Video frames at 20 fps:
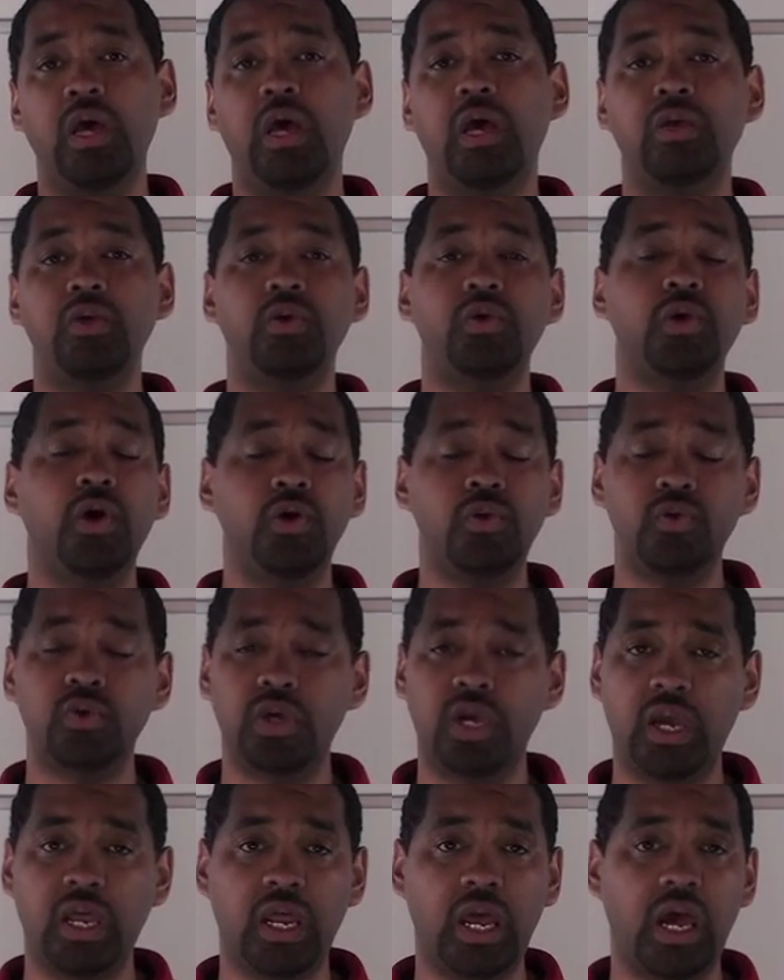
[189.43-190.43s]
And you
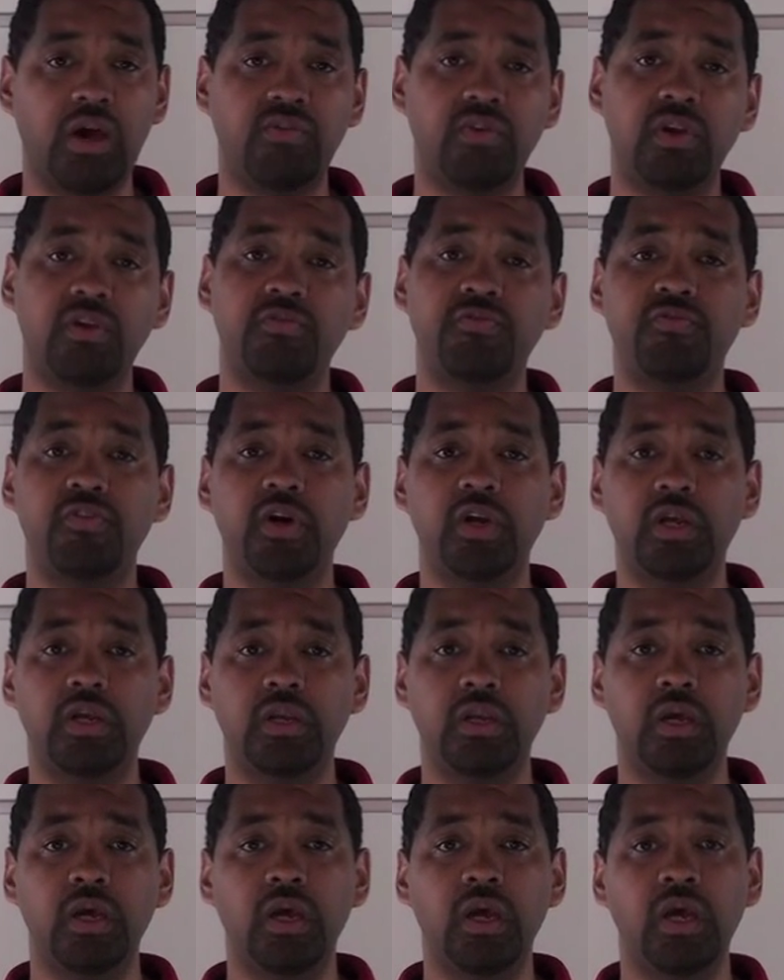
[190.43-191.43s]
can't have any
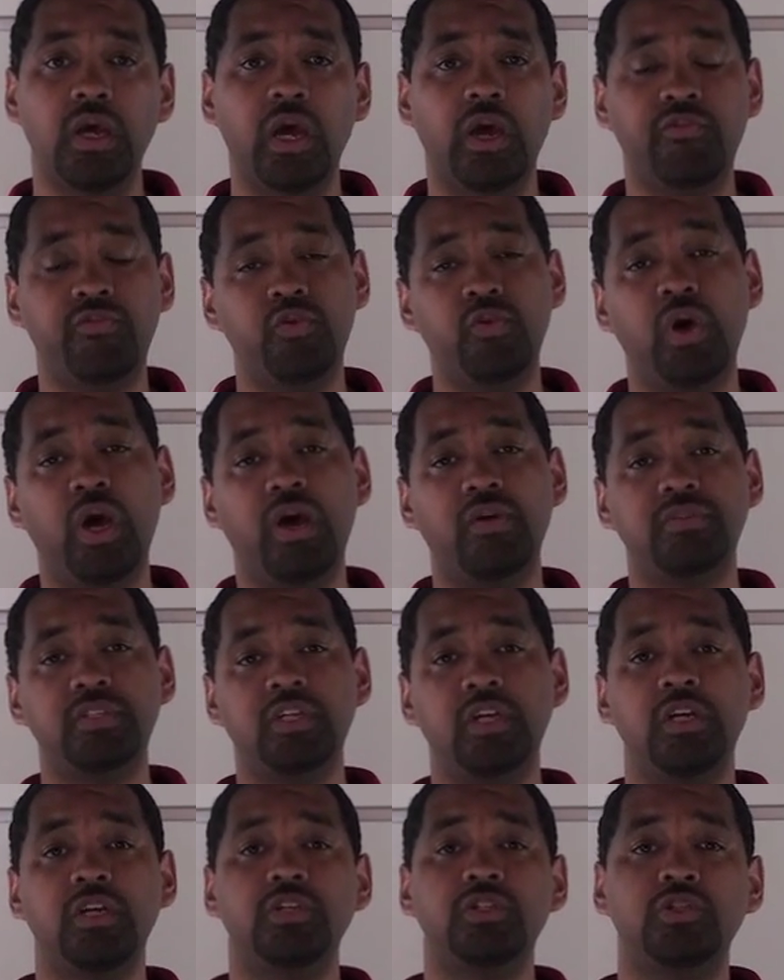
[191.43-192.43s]
footing if you
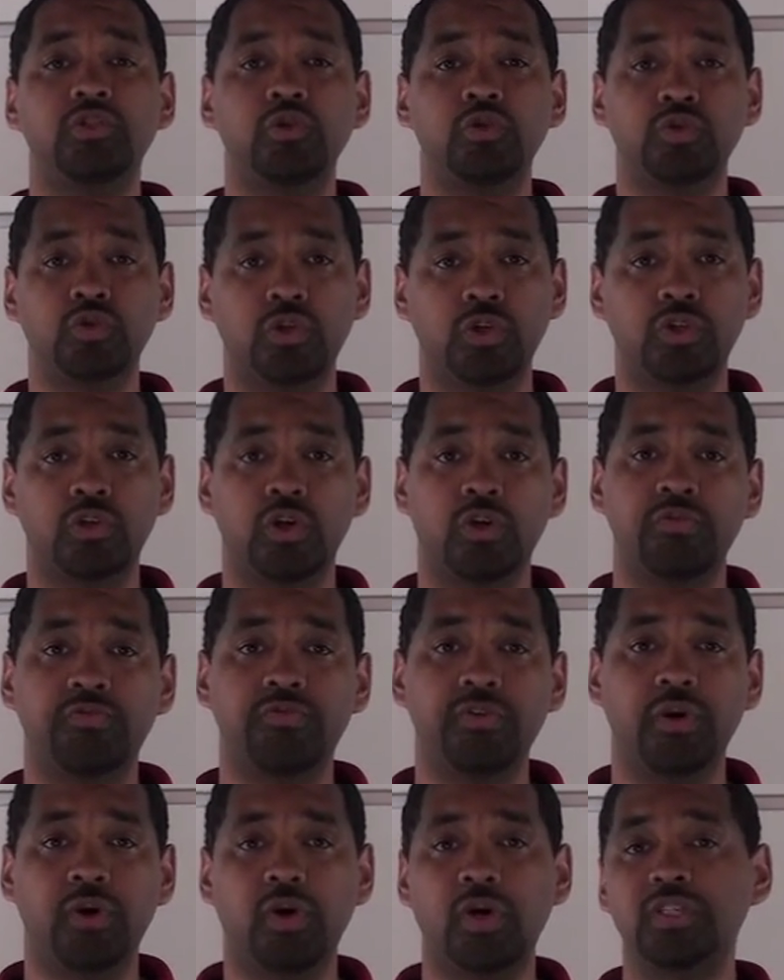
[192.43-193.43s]
have tennis shoes on a dirt
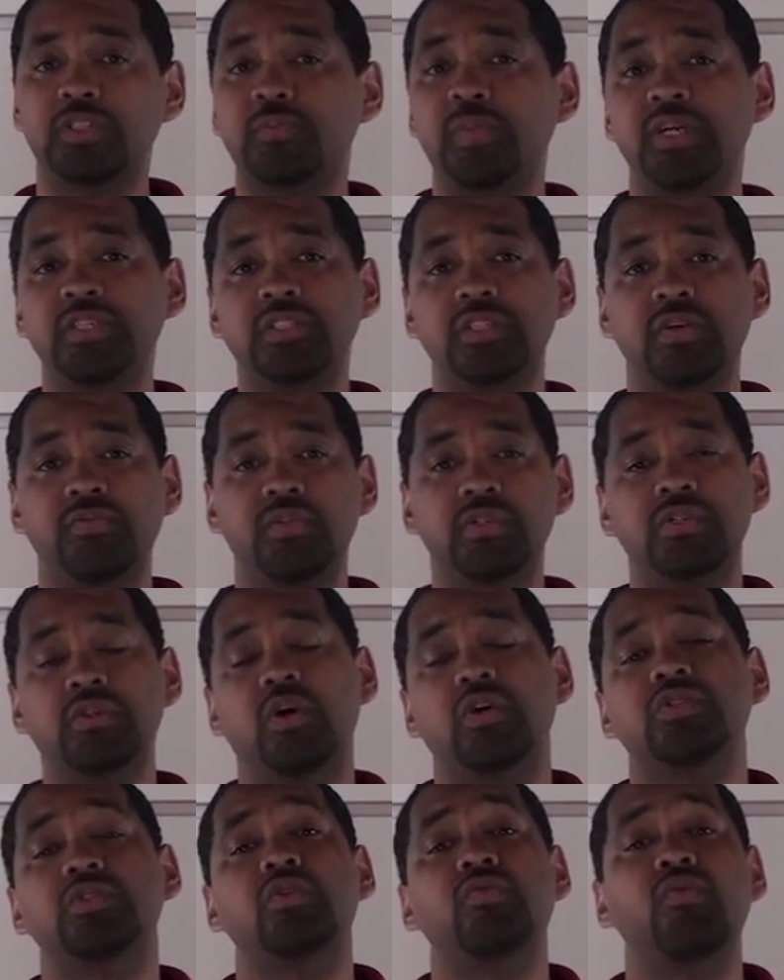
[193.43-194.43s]
field, especially if it
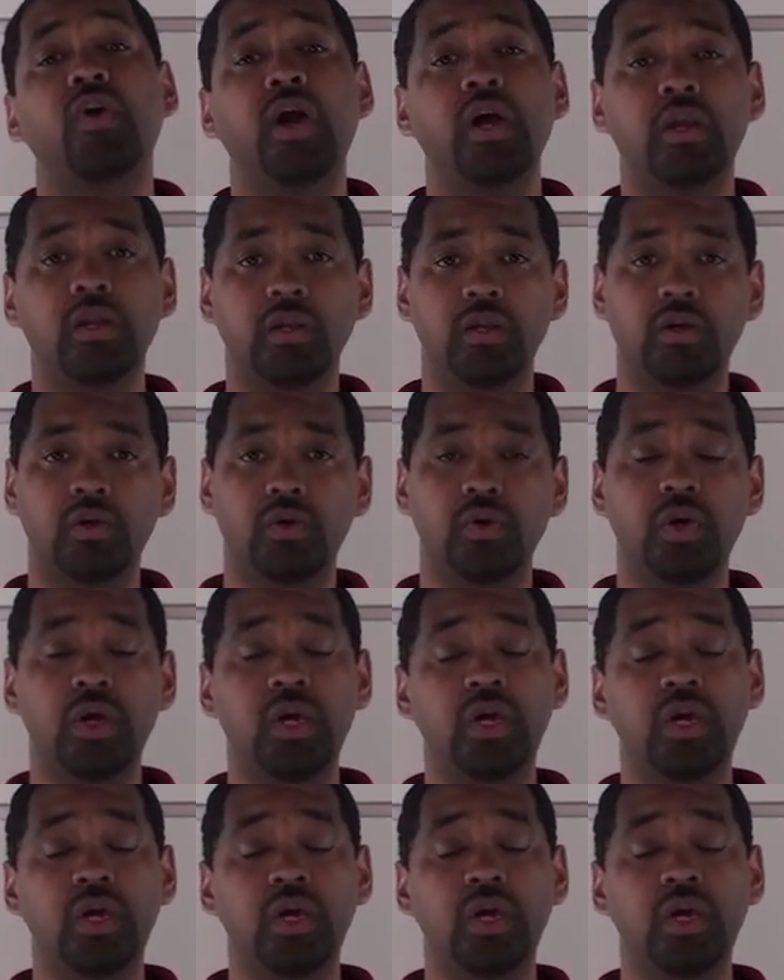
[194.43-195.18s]
starts to rain a little.